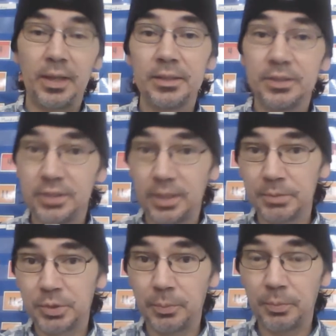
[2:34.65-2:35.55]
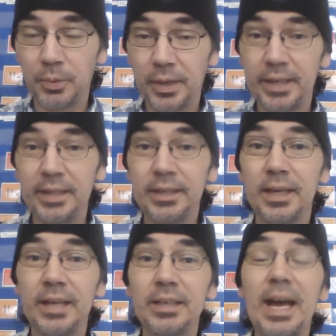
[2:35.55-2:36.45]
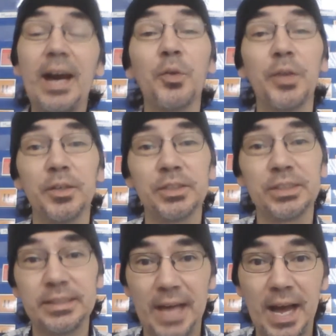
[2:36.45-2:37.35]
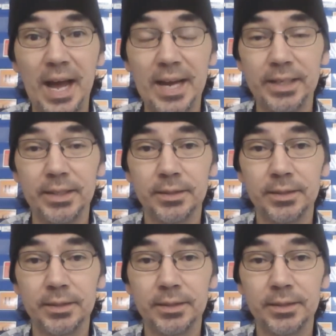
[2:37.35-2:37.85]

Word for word: Some swim away, and now there's nine.